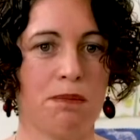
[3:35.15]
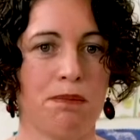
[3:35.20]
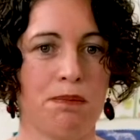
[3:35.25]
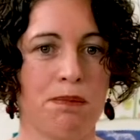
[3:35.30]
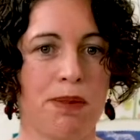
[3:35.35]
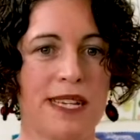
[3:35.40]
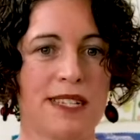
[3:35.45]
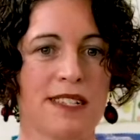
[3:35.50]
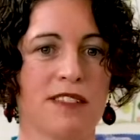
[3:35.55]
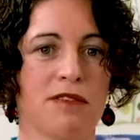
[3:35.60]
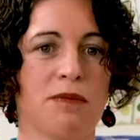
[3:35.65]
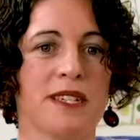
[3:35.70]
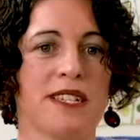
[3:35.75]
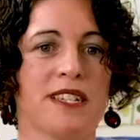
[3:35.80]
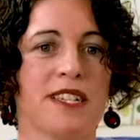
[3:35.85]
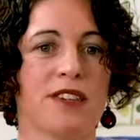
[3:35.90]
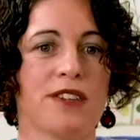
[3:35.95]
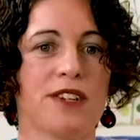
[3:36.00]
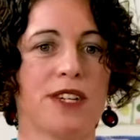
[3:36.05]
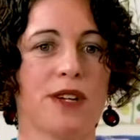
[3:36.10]
piece of
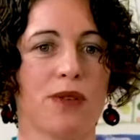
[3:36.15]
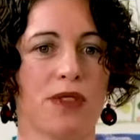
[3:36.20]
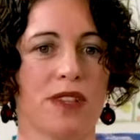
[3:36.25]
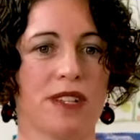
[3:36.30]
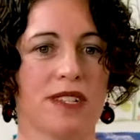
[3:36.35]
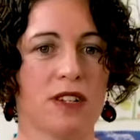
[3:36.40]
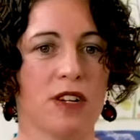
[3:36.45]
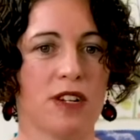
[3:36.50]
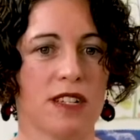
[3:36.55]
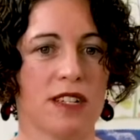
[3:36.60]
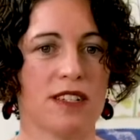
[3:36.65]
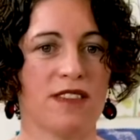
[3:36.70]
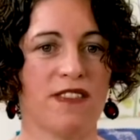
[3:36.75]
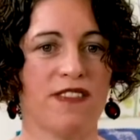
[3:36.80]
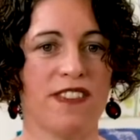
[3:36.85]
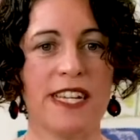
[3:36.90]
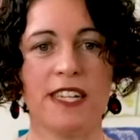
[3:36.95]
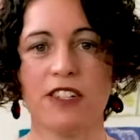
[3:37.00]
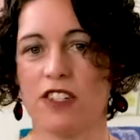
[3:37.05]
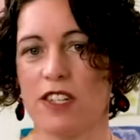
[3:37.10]
material that's got a
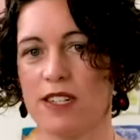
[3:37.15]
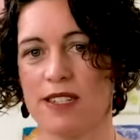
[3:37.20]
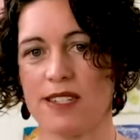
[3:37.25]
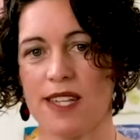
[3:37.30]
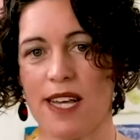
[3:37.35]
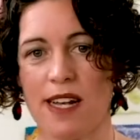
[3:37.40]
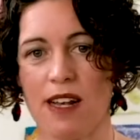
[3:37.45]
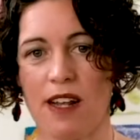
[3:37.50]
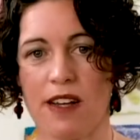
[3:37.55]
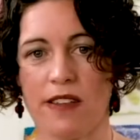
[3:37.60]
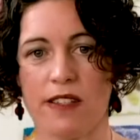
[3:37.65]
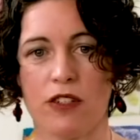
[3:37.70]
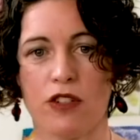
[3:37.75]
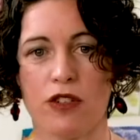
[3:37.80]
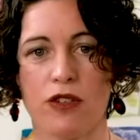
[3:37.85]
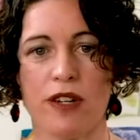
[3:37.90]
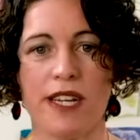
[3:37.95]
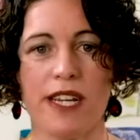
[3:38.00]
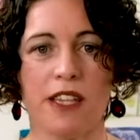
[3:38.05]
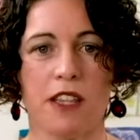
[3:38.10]
feature, say like the
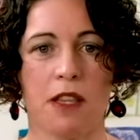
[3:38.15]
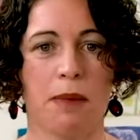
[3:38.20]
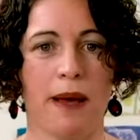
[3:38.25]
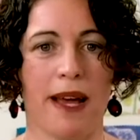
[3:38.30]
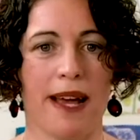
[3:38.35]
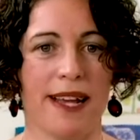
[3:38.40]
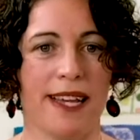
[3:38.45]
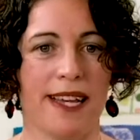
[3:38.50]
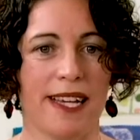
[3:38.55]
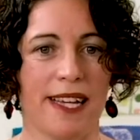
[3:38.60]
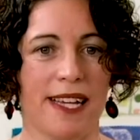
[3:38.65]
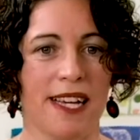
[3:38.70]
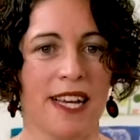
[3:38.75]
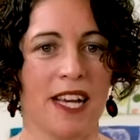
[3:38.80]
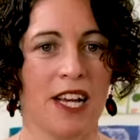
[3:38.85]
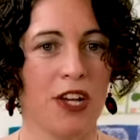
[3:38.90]
tree at the back here,